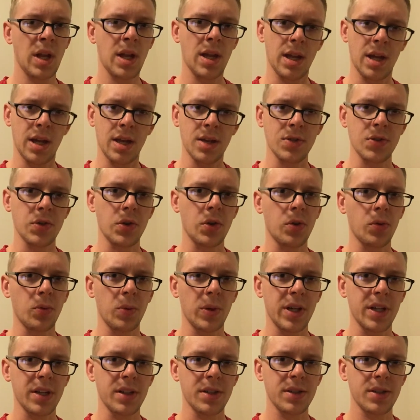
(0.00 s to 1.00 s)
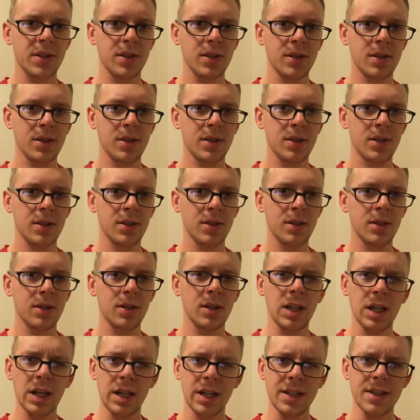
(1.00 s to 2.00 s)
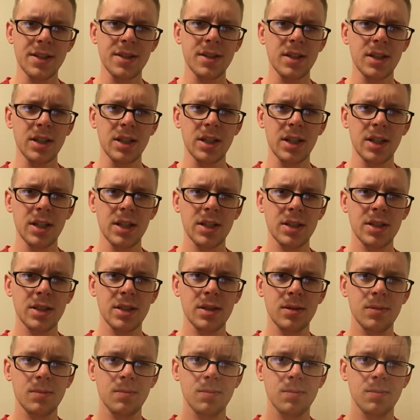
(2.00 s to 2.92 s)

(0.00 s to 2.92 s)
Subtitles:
As always, I say yes.